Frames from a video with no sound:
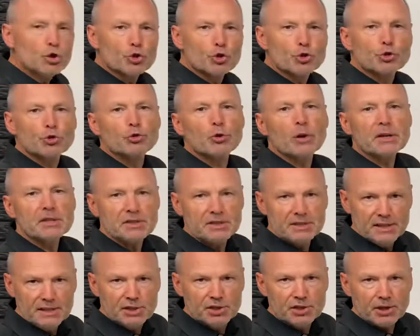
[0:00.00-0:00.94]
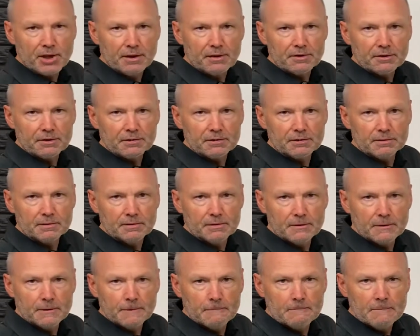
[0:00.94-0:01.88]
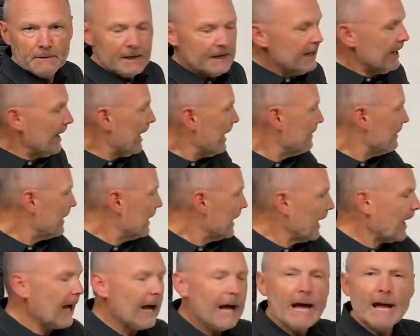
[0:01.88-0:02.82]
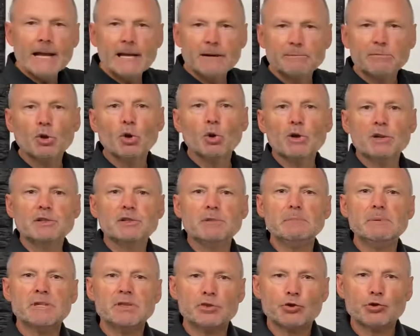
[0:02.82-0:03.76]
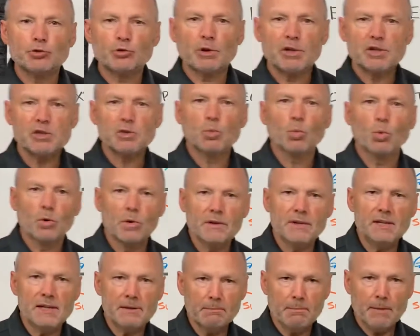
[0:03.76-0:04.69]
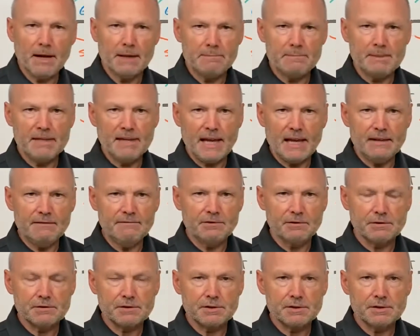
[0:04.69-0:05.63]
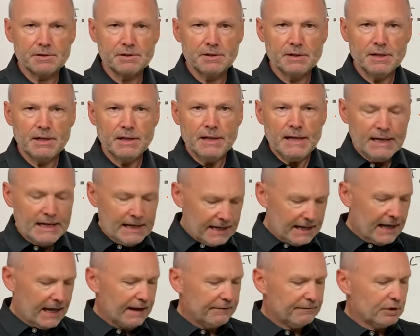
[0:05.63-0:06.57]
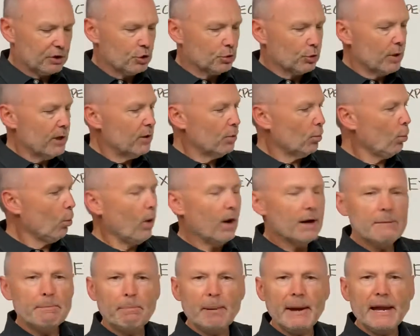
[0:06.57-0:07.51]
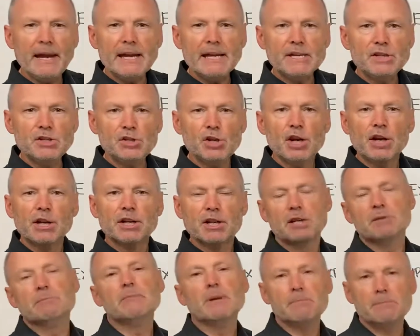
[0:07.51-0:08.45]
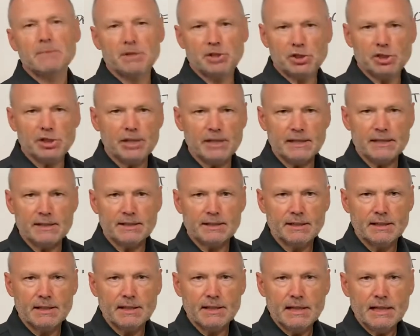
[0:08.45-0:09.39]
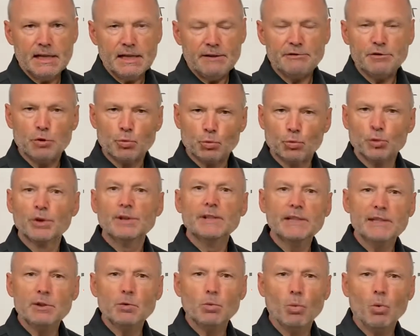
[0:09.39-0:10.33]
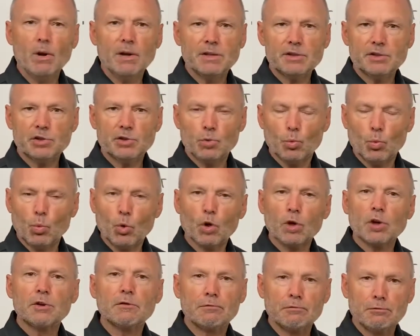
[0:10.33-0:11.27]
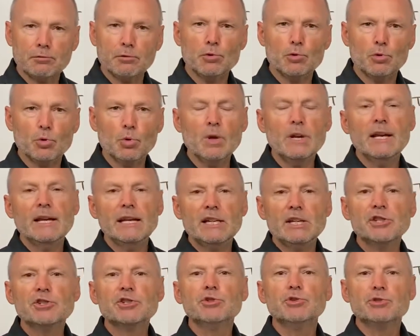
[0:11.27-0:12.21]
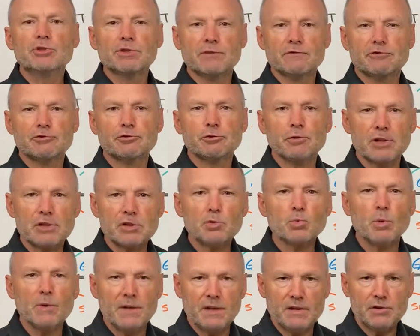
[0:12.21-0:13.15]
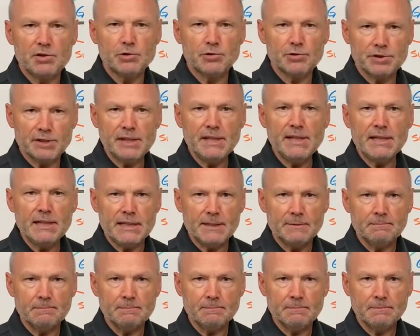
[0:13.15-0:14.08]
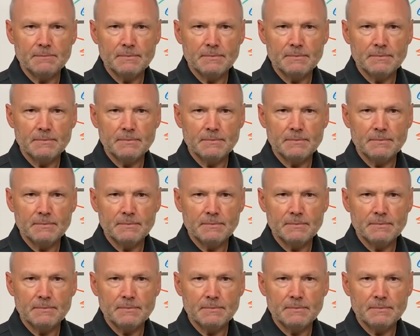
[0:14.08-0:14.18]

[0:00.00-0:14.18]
trust each other, and that I am going to be trustworthy in my behaviors. And I have a great one-page commitment sheet. If you really want to work through issues of trust within your team,